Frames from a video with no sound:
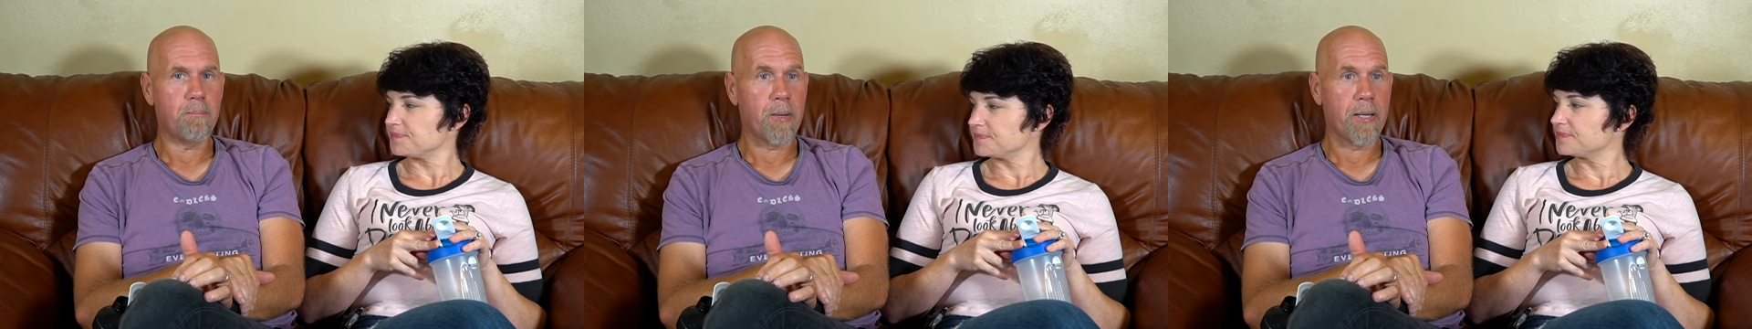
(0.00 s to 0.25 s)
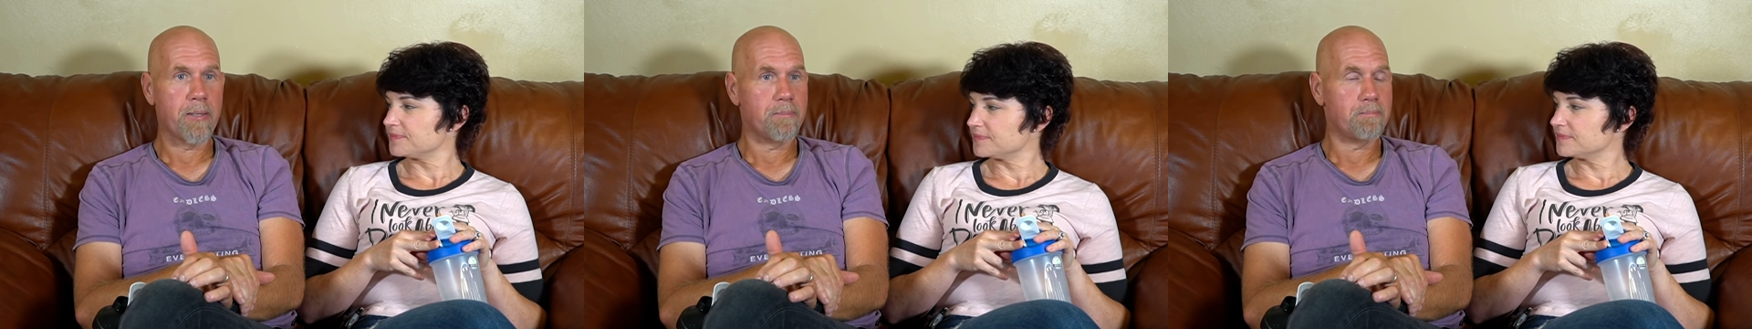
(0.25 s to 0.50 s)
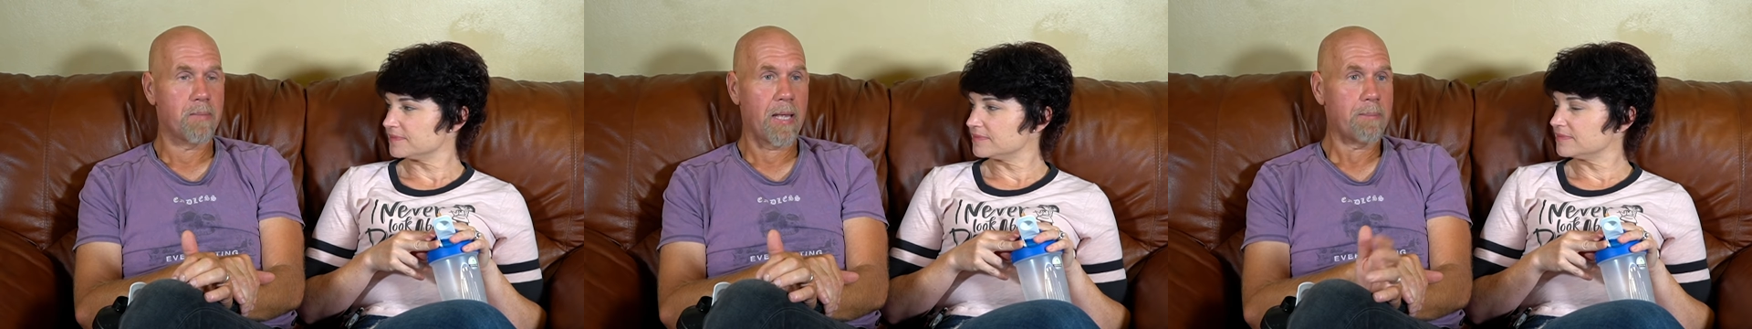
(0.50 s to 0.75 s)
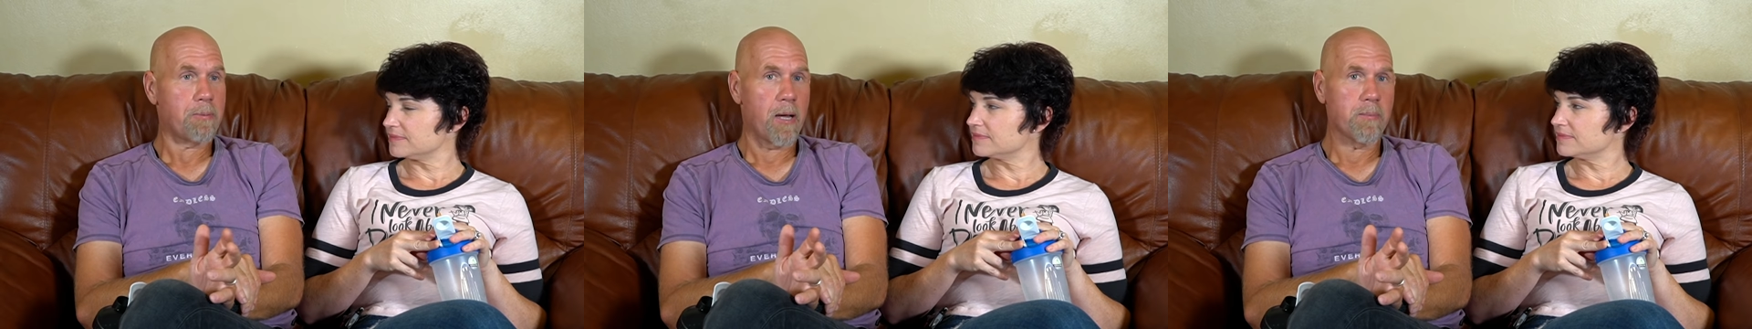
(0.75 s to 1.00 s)
Speaker 1: but
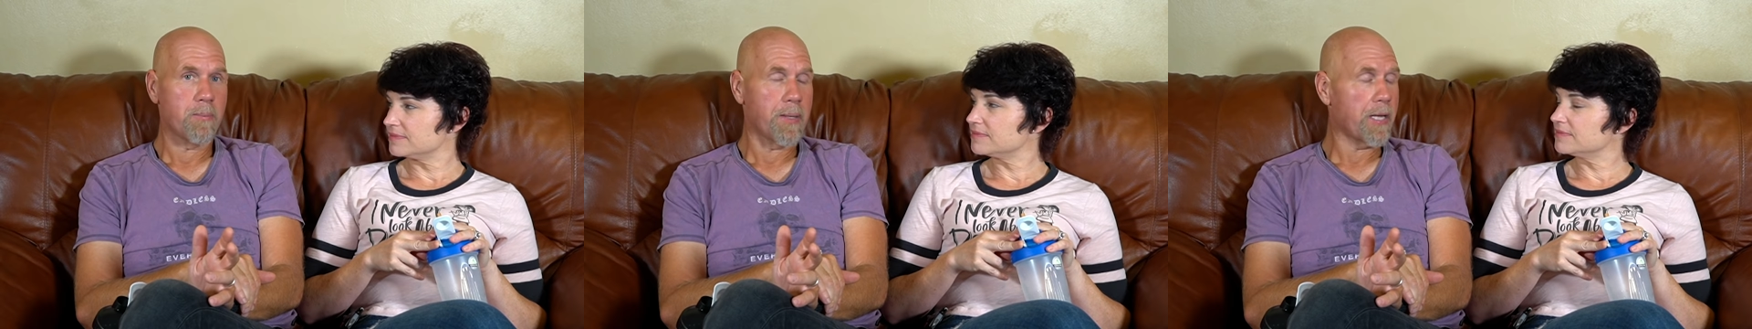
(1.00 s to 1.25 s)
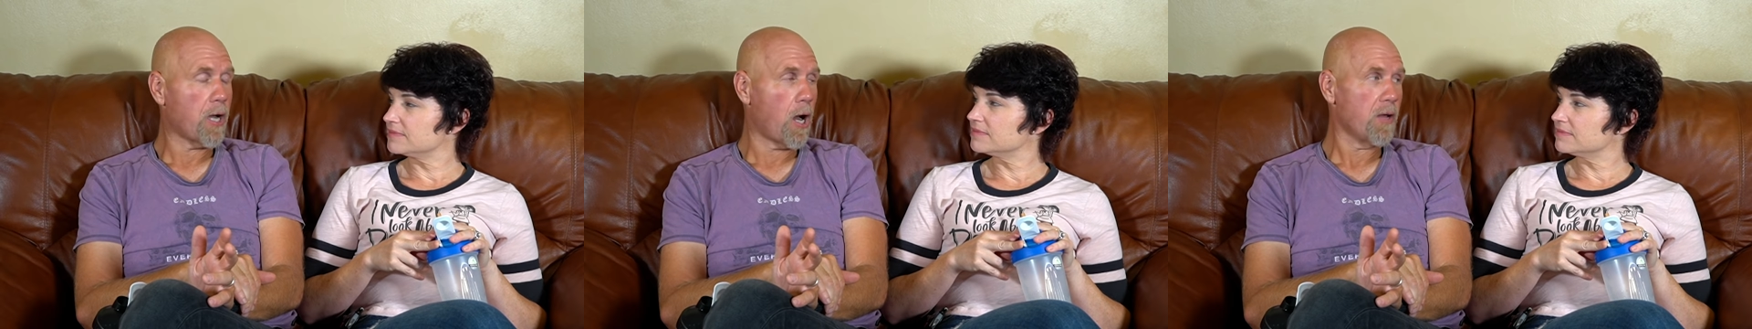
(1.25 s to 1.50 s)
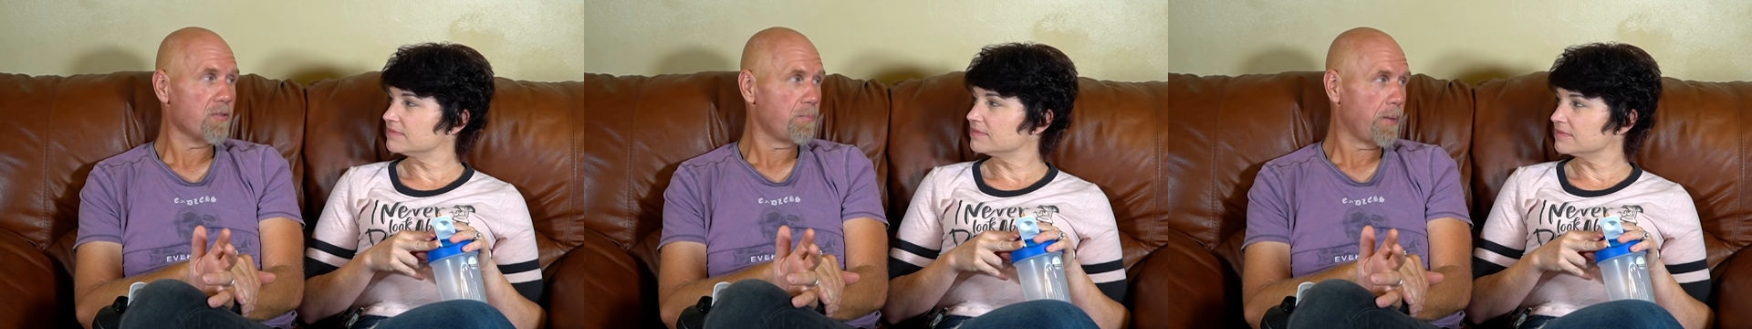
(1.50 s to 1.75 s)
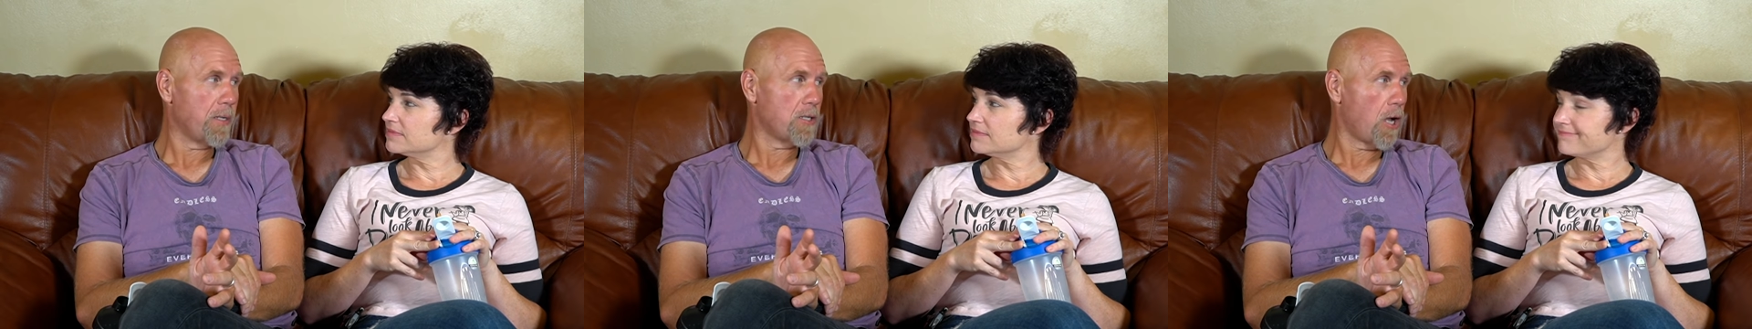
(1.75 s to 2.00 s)
it probably cost
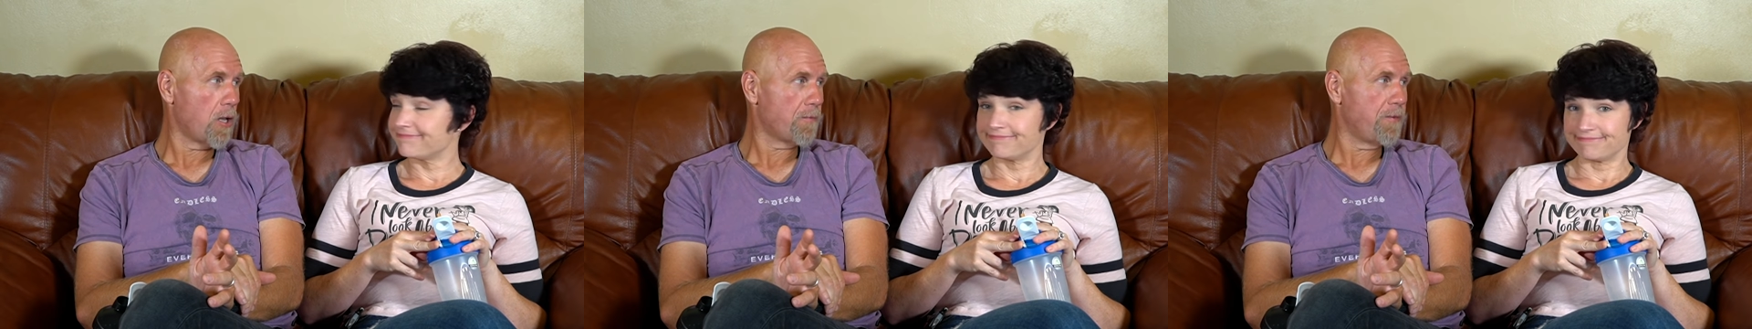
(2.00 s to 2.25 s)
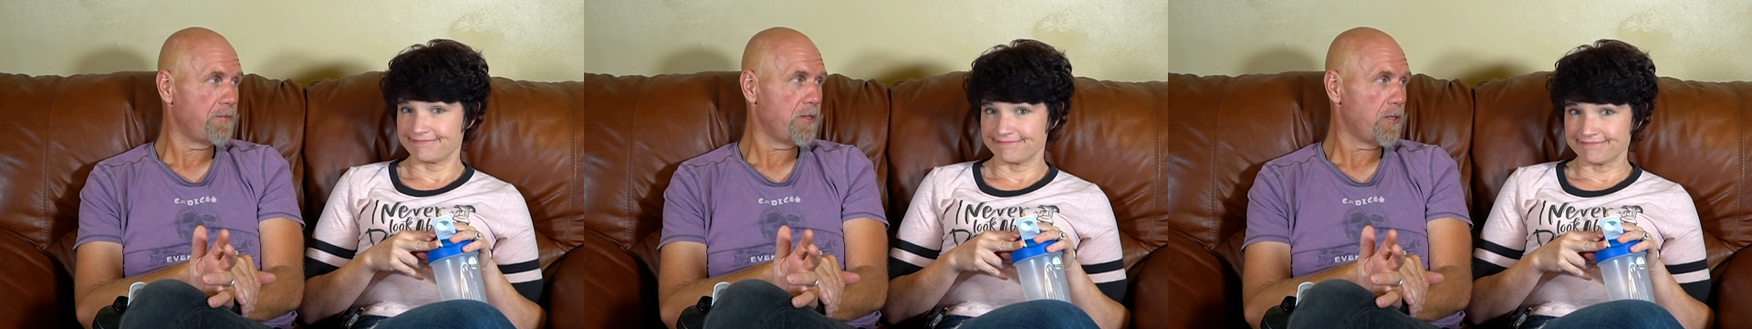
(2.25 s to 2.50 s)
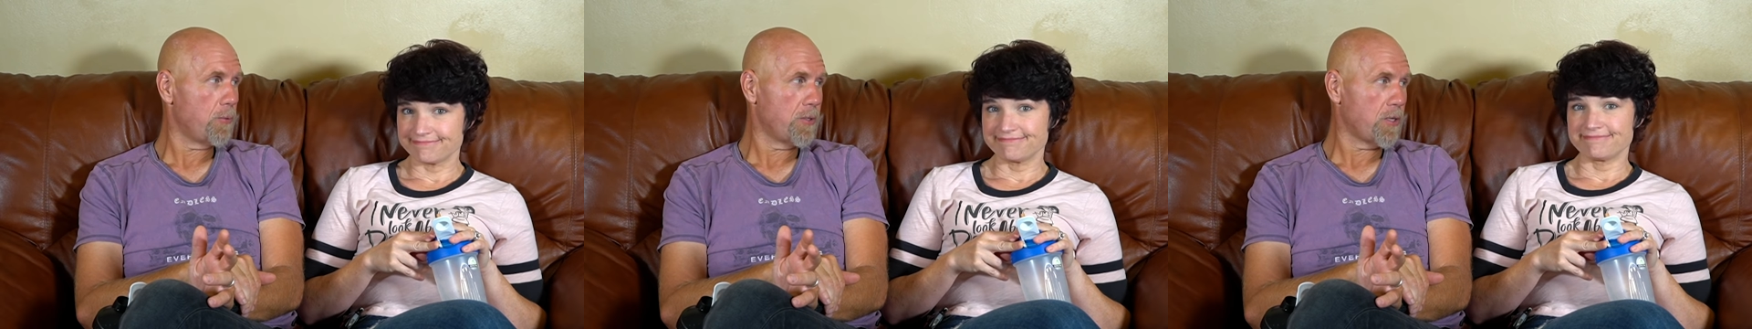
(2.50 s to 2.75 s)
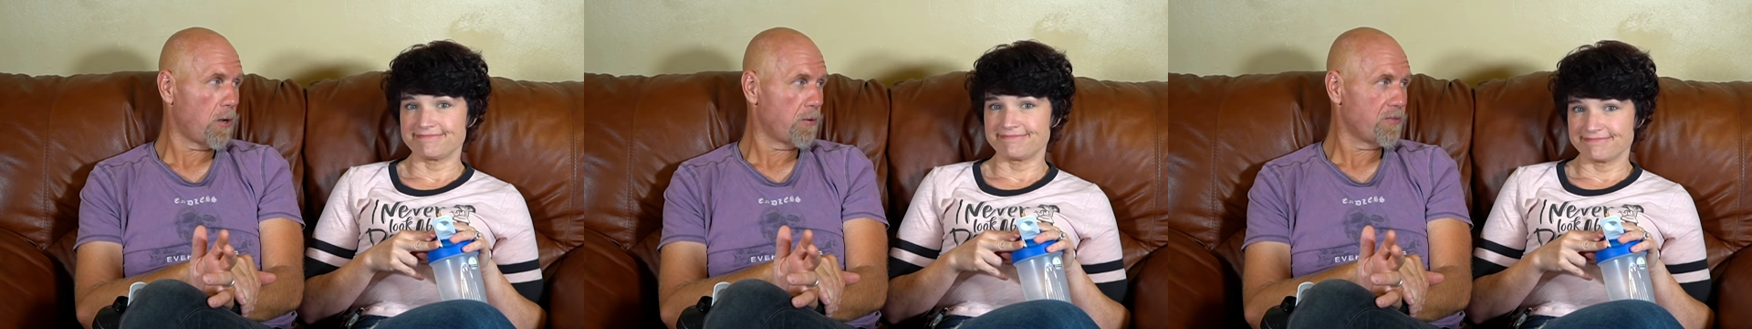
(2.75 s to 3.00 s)
me a dollar fifty to a
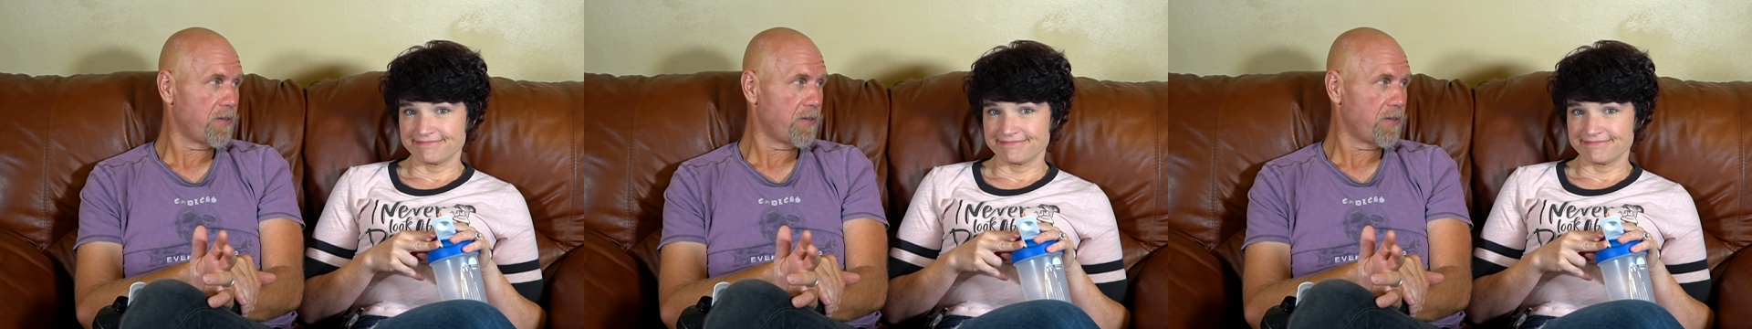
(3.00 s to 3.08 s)
dollar